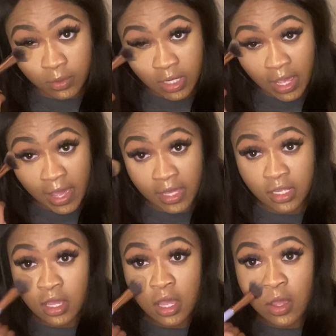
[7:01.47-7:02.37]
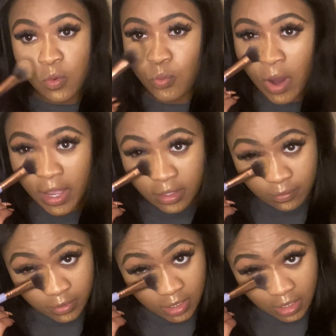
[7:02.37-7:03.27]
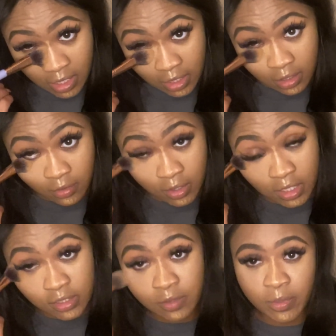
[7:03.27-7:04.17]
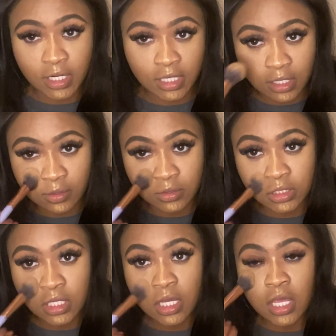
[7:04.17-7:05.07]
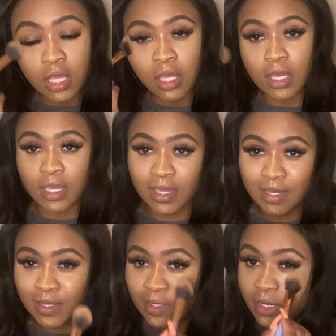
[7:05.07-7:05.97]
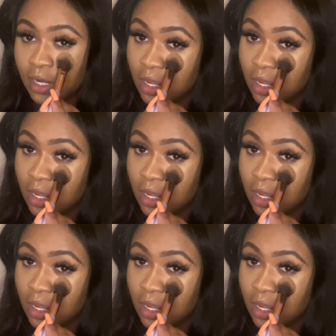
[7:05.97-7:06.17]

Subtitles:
want to act right, well, then I can go get somebody else. And